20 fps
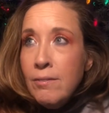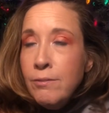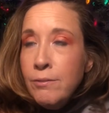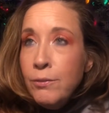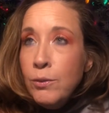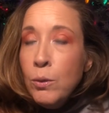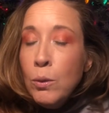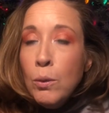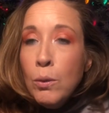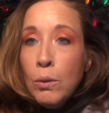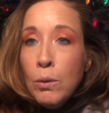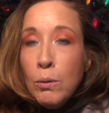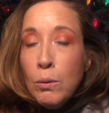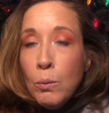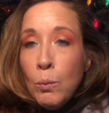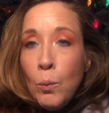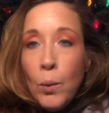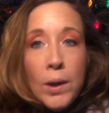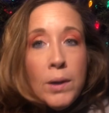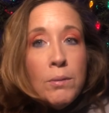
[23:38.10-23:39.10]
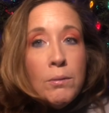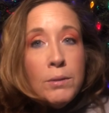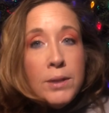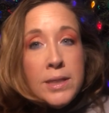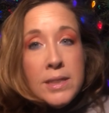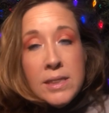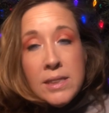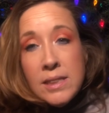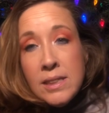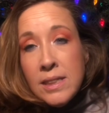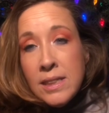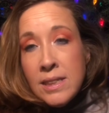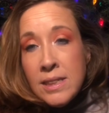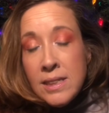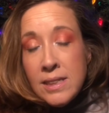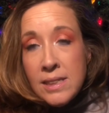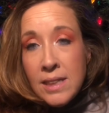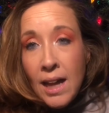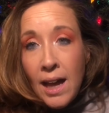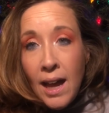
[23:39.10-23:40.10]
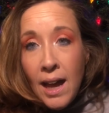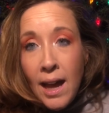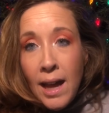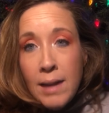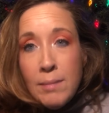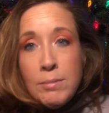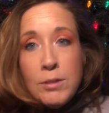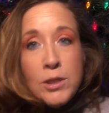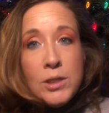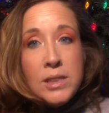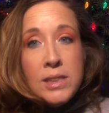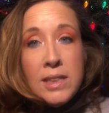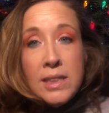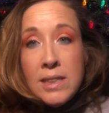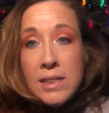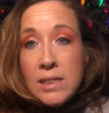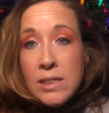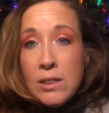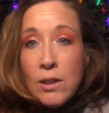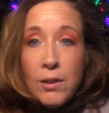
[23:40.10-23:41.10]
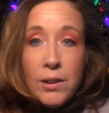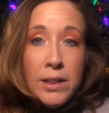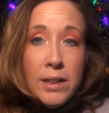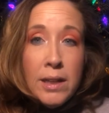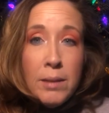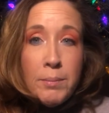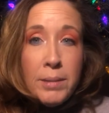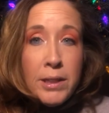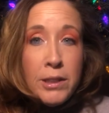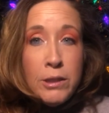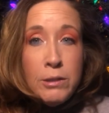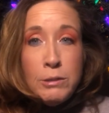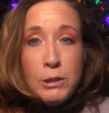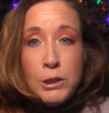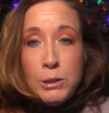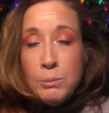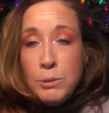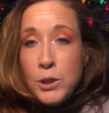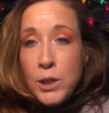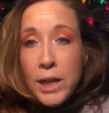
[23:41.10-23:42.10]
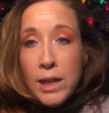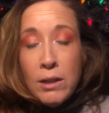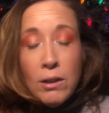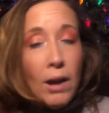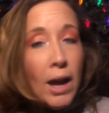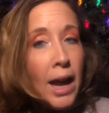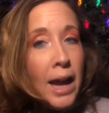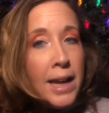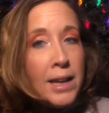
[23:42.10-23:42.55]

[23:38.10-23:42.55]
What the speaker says: For one reason is I'm just getting started on my YouTube channel.